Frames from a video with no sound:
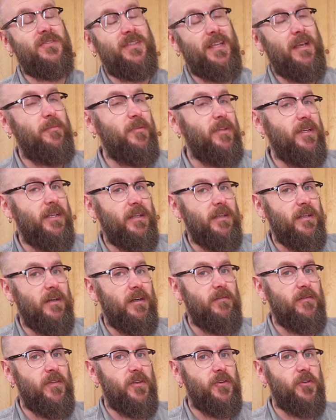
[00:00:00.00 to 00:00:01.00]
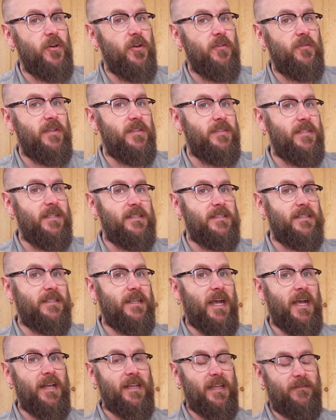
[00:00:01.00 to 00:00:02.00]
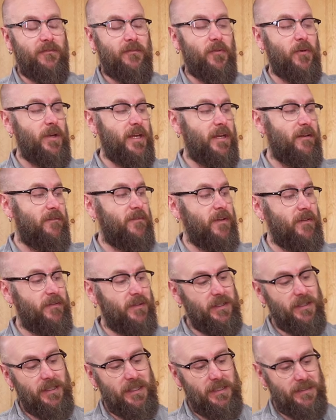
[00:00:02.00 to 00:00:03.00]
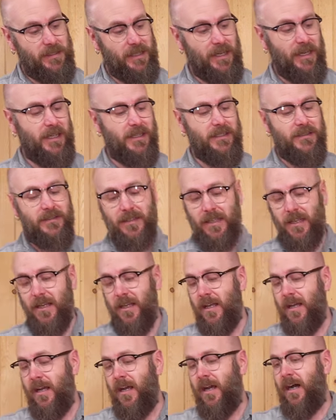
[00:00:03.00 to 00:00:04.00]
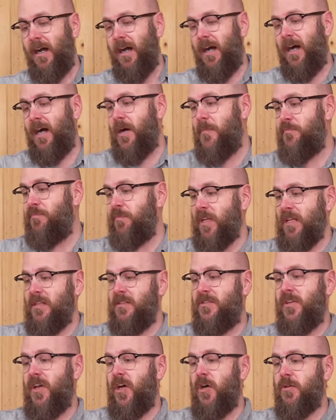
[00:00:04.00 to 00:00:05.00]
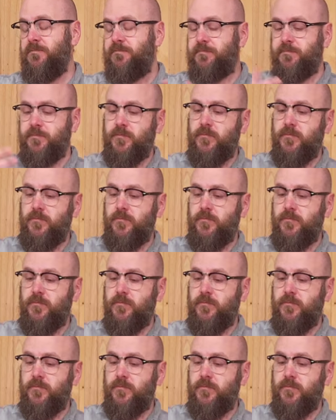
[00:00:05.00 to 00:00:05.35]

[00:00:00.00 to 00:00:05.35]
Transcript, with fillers: sampling of the trophies. He's got like 40 or 50 of these guys. Um, and so